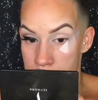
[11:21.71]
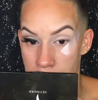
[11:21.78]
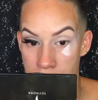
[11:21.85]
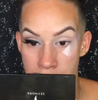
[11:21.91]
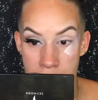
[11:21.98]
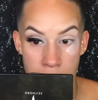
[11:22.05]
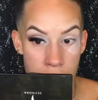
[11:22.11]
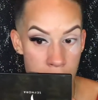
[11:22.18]

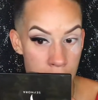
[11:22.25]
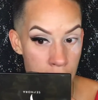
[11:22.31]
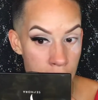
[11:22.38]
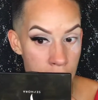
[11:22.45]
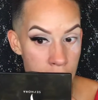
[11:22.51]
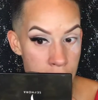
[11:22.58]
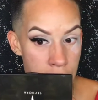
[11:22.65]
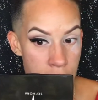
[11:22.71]
Granted, I can
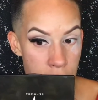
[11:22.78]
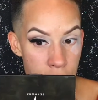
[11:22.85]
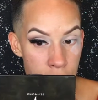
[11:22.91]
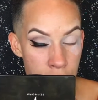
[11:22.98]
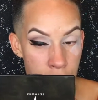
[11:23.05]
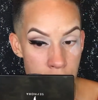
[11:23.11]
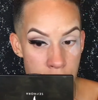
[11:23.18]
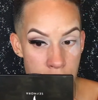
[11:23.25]
always
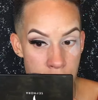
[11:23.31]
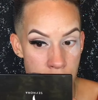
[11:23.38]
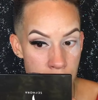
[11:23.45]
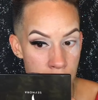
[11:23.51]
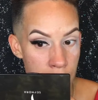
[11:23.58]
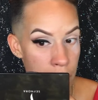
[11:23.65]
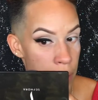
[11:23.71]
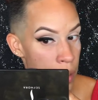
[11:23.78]
fix
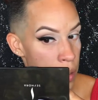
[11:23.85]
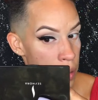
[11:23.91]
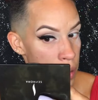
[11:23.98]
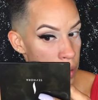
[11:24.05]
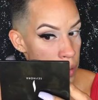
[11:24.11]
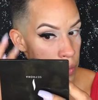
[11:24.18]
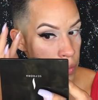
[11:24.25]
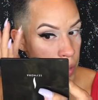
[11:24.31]

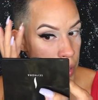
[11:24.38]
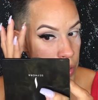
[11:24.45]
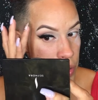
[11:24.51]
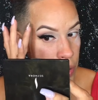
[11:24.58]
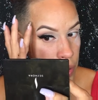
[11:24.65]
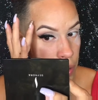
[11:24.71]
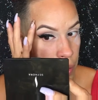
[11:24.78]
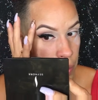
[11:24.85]
the
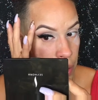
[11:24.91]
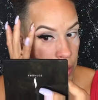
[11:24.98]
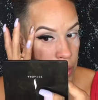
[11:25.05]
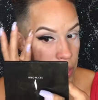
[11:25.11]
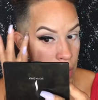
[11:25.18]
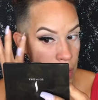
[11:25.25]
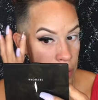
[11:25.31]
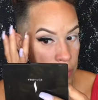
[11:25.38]
direction that my
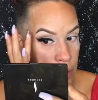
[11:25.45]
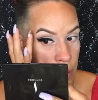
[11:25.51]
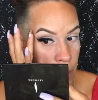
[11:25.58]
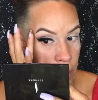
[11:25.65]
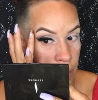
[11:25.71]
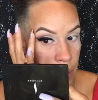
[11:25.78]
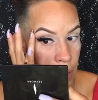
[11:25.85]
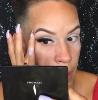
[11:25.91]
shadow is
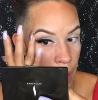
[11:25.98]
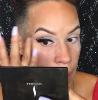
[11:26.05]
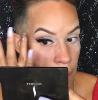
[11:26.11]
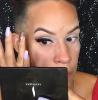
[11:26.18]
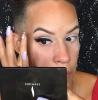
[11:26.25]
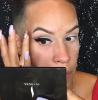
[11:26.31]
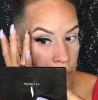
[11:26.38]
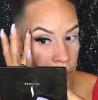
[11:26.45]
going
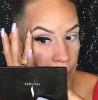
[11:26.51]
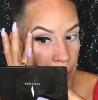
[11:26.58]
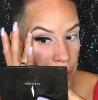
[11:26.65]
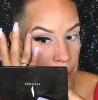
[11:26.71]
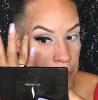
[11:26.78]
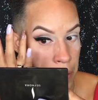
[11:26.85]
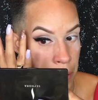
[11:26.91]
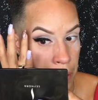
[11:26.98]
after the
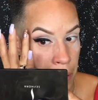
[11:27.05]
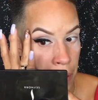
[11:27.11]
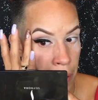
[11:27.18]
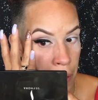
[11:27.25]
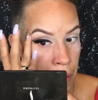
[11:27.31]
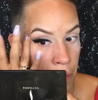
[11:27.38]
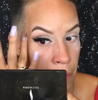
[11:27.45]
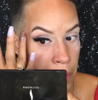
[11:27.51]
fact
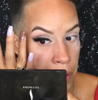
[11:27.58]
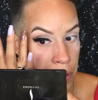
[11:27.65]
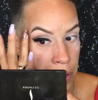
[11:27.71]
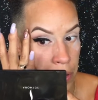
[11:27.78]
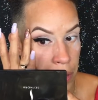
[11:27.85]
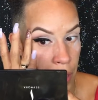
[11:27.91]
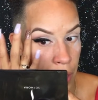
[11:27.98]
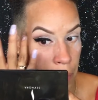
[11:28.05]
with
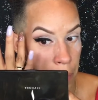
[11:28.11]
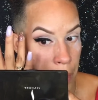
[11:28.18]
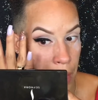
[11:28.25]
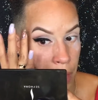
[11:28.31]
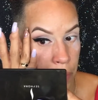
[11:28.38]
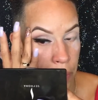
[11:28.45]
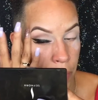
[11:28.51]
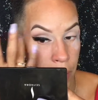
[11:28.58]
just like a
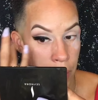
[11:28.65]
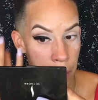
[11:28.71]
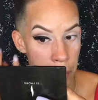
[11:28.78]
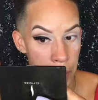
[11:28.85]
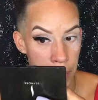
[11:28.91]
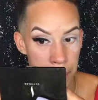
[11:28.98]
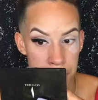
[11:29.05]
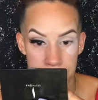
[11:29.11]
makeup wipe,
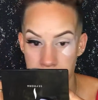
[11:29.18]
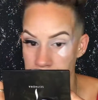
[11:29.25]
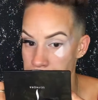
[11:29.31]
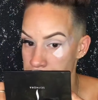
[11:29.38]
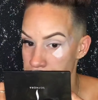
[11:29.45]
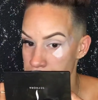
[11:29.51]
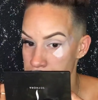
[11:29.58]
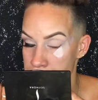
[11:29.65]
but
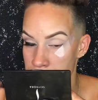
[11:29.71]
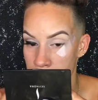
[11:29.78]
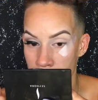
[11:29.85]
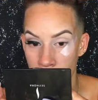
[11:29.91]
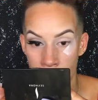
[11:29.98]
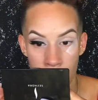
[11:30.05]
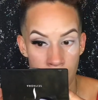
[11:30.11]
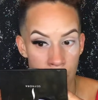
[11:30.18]

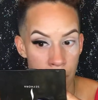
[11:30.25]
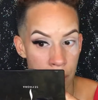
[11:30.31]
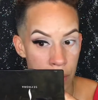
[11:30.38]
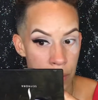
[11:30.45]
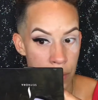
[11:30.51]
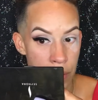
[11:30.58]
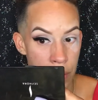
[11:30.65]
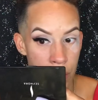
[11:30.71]

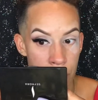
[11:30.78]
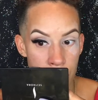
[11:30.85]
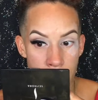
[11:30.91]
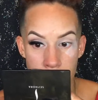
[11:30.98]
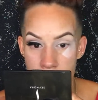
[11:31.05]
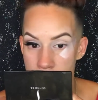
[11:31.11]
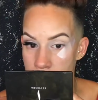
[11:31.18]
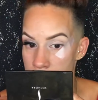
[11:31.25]
you still
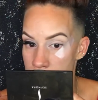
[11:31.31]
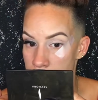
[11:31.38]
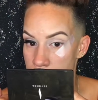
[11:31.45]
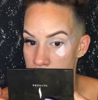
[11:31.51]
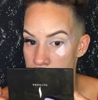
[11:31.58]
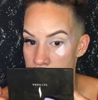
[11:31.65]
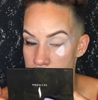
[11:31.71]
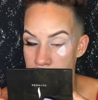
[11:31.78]
want to
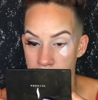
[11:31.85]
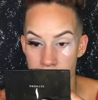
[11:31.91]
have